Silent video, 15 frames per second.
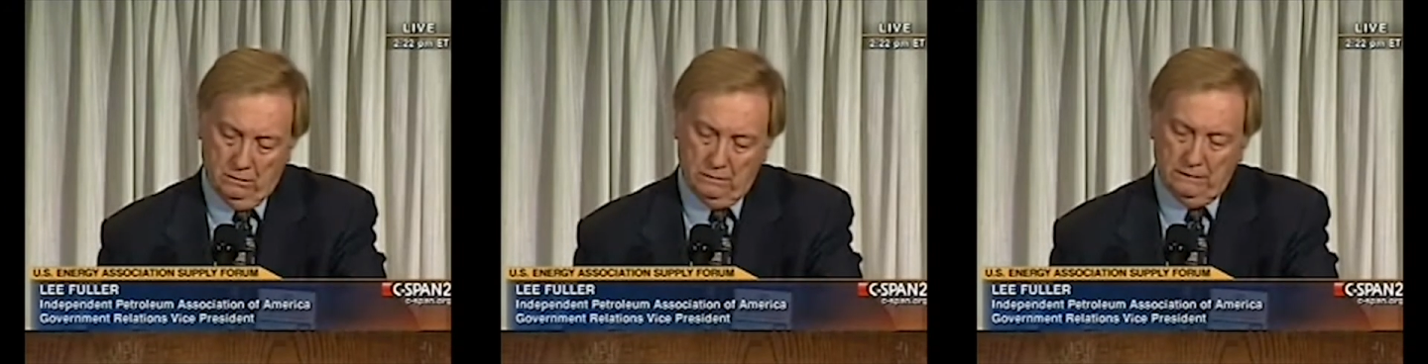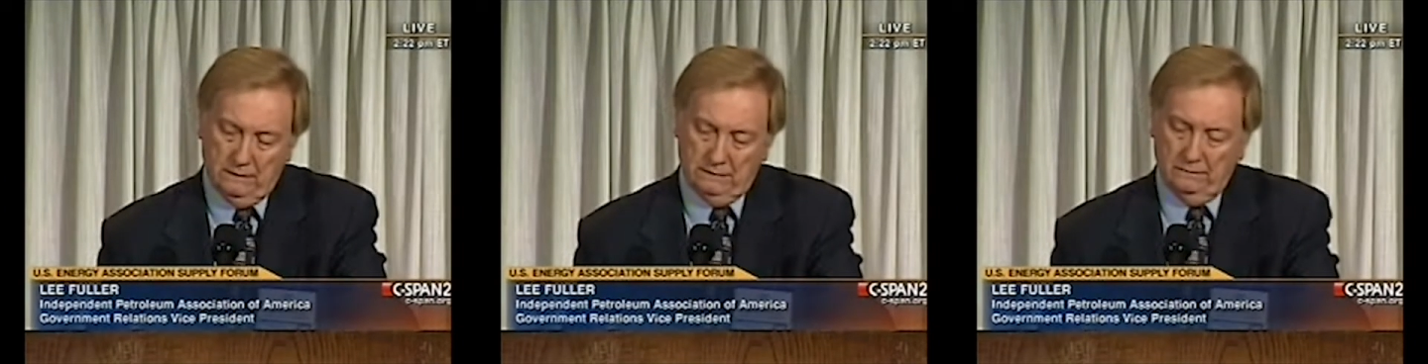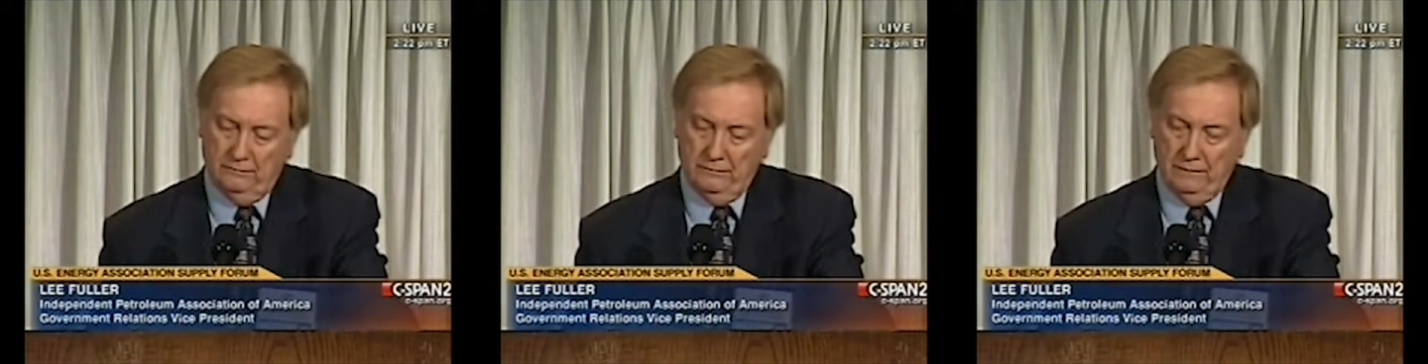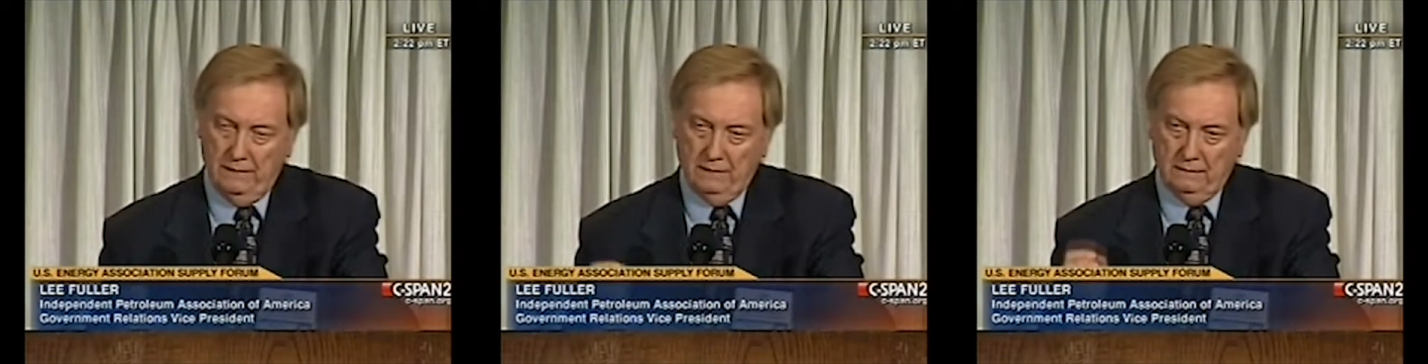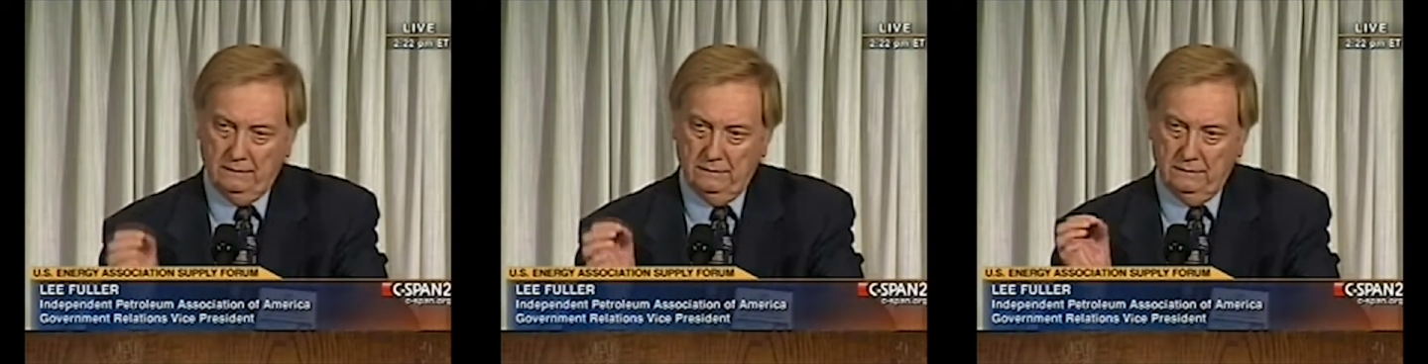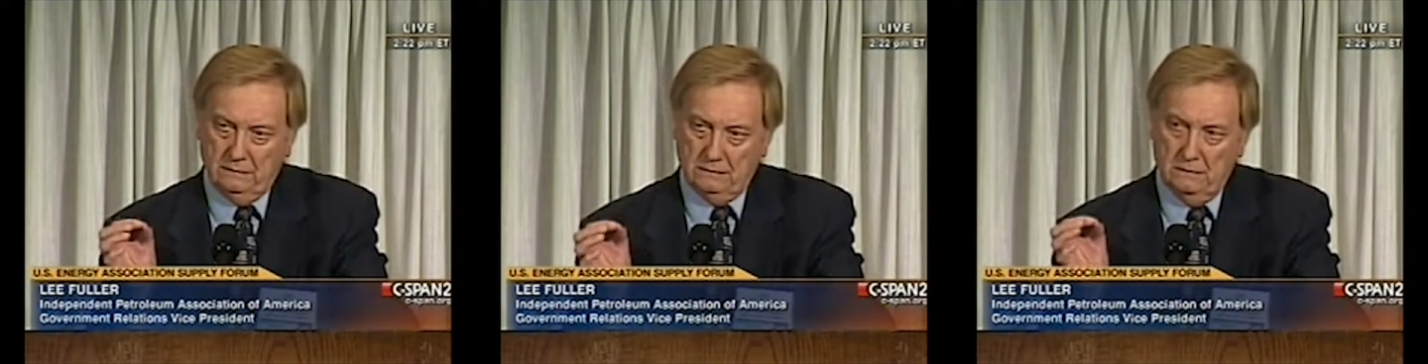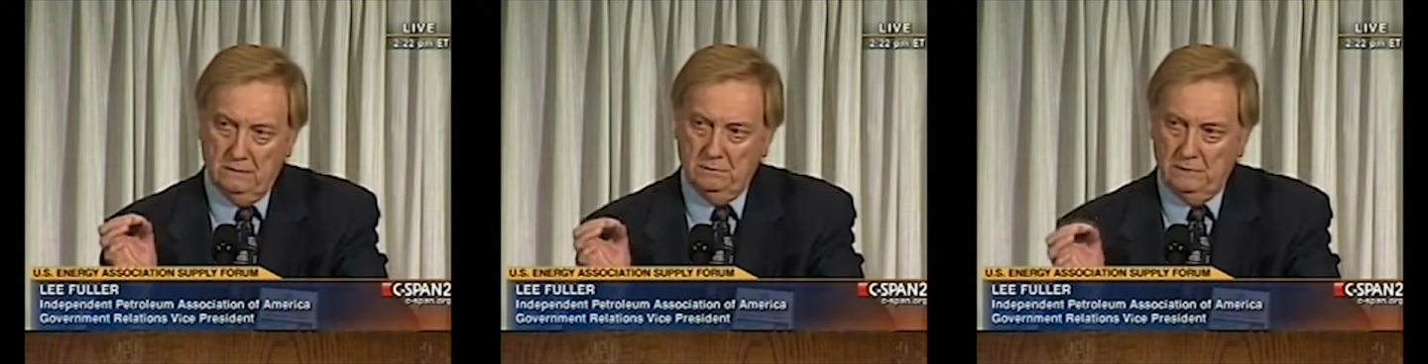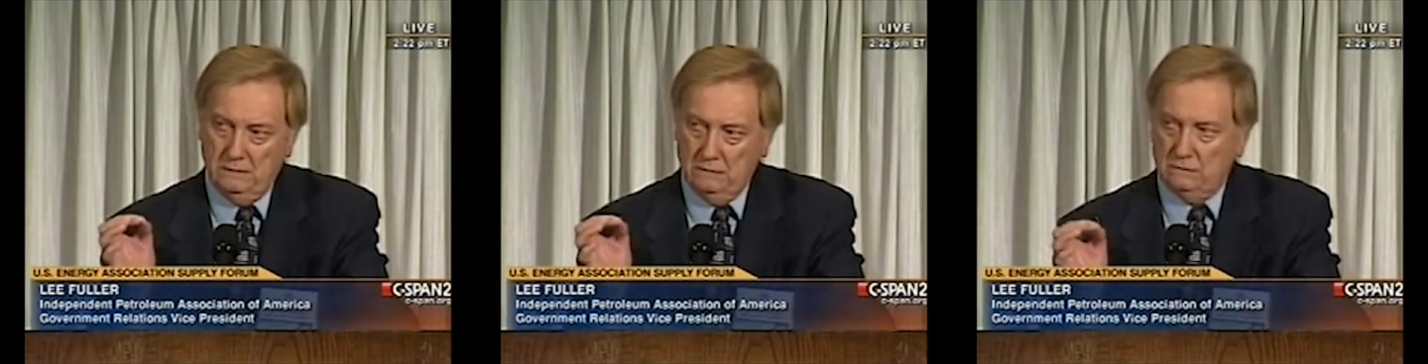It looked at the fact that
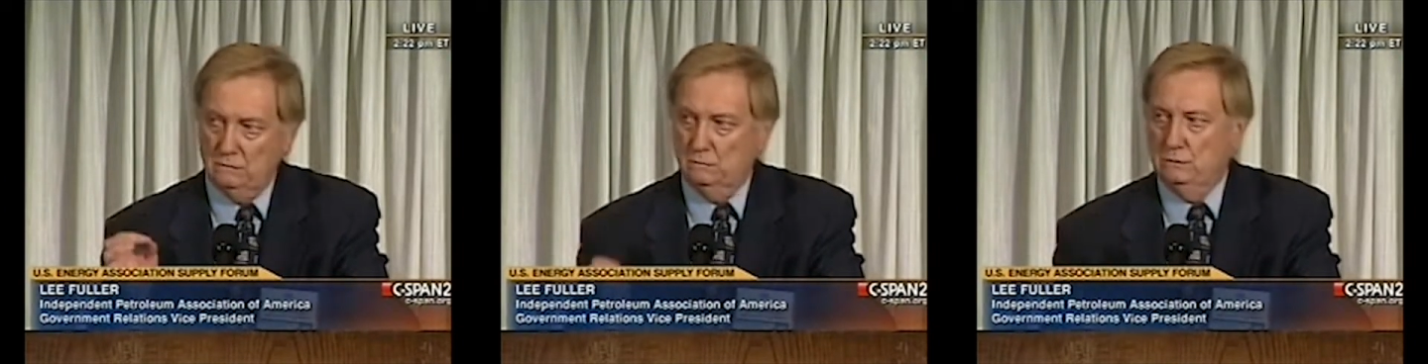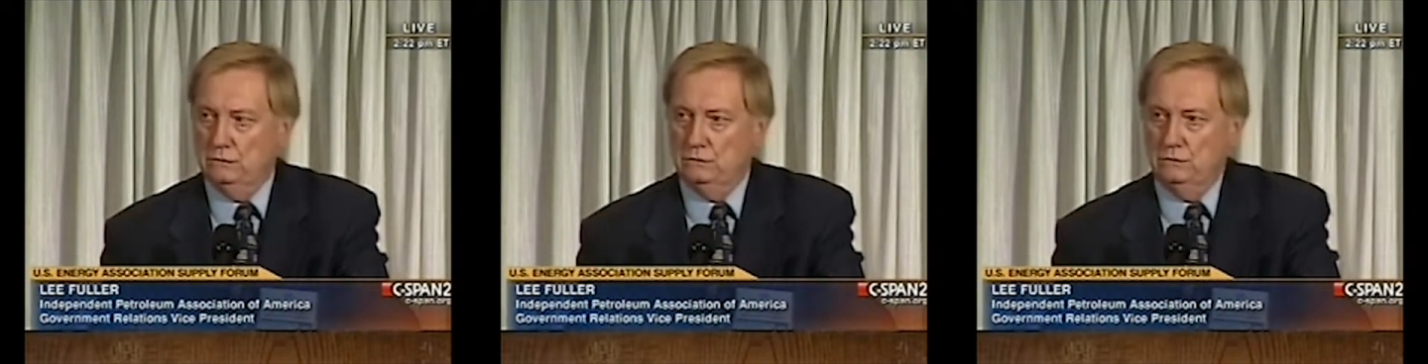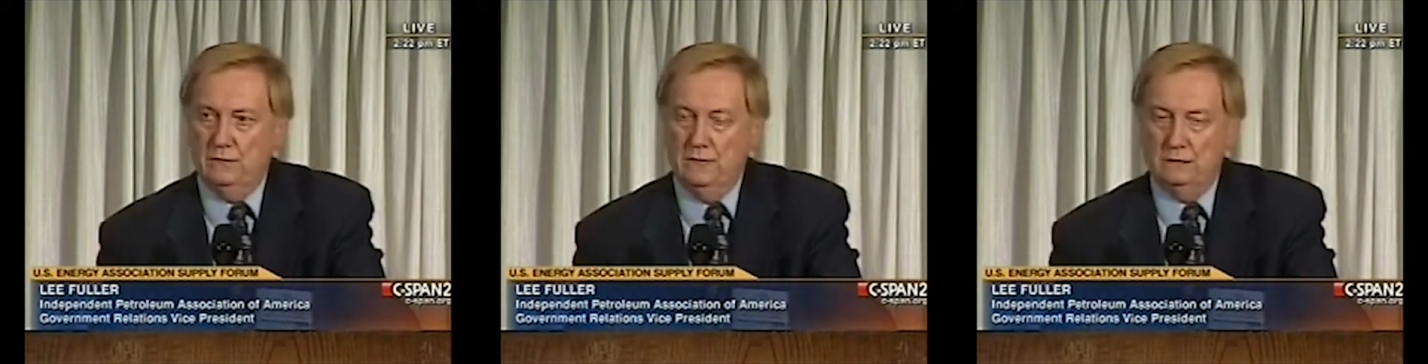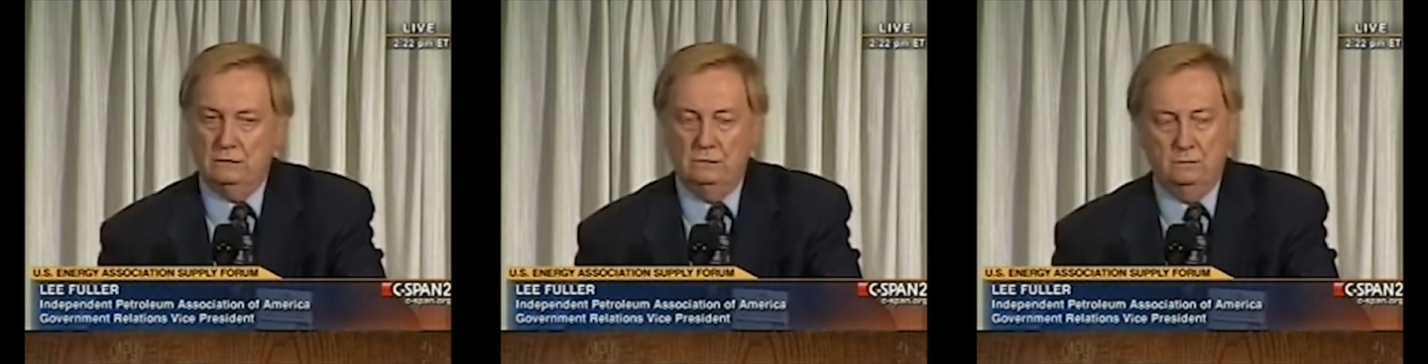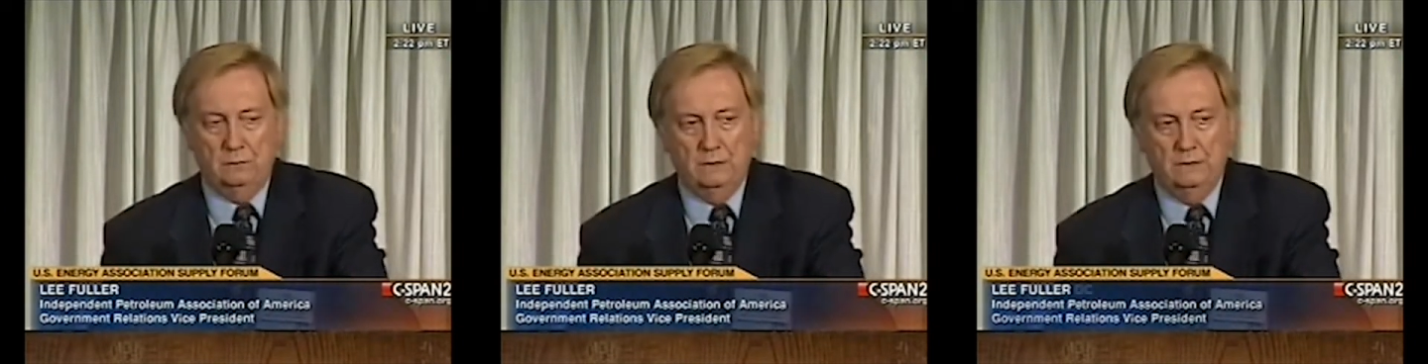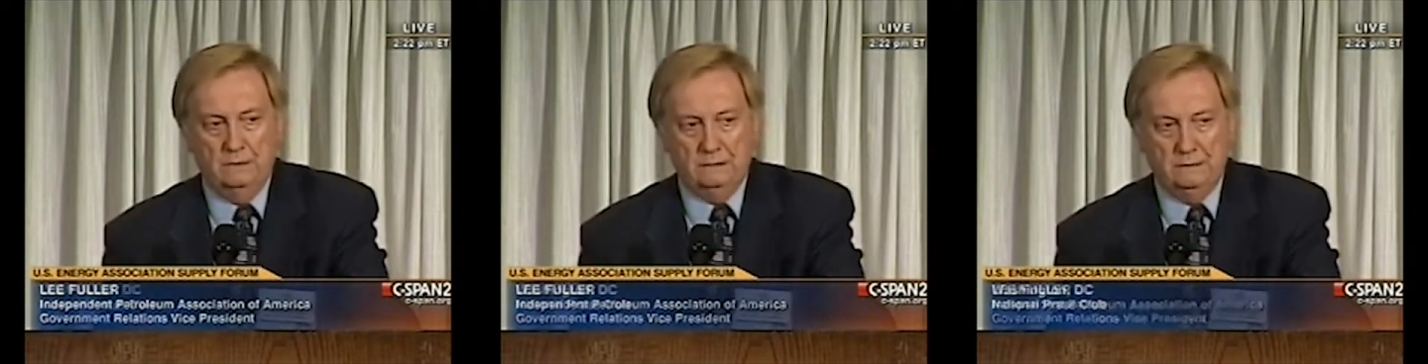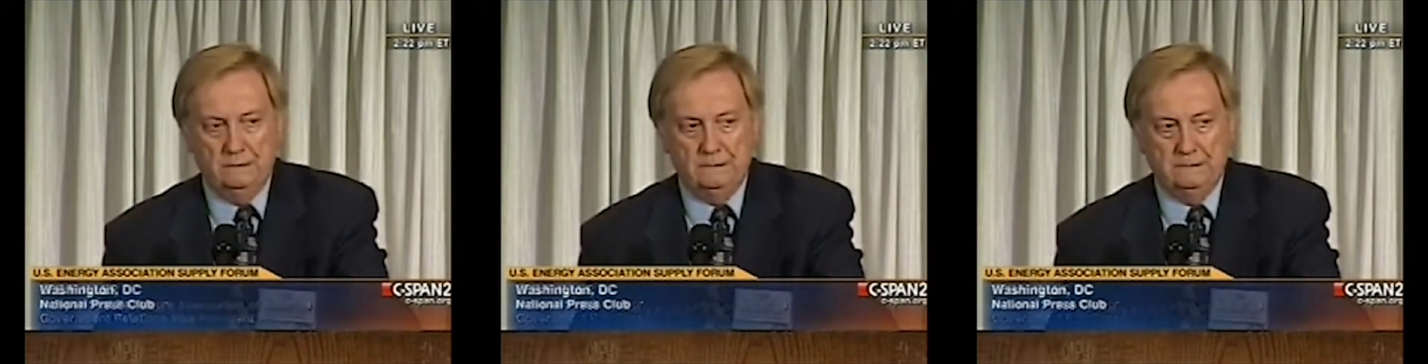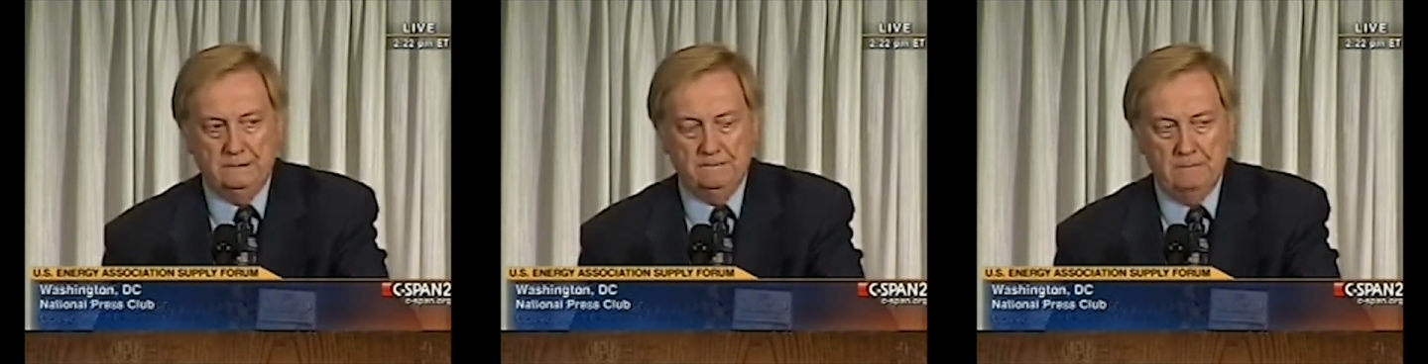some was used in the fracturing
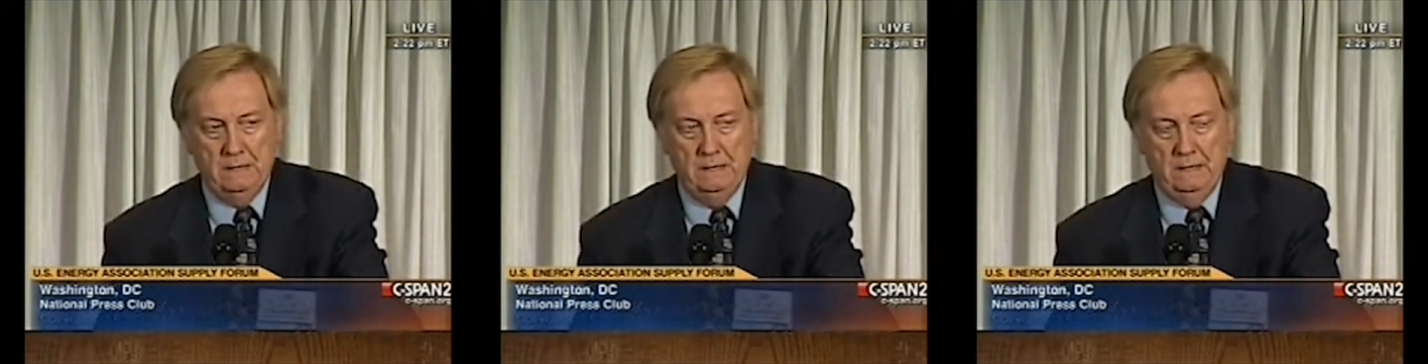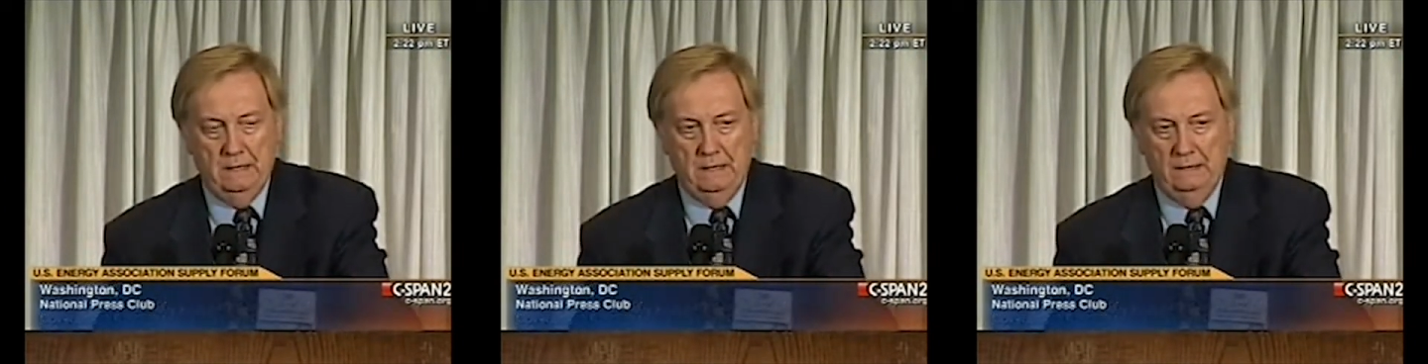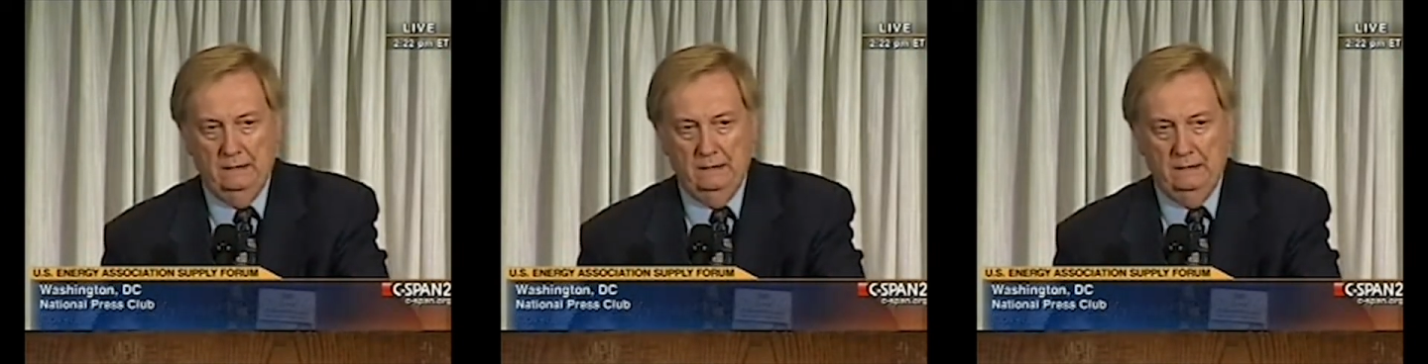process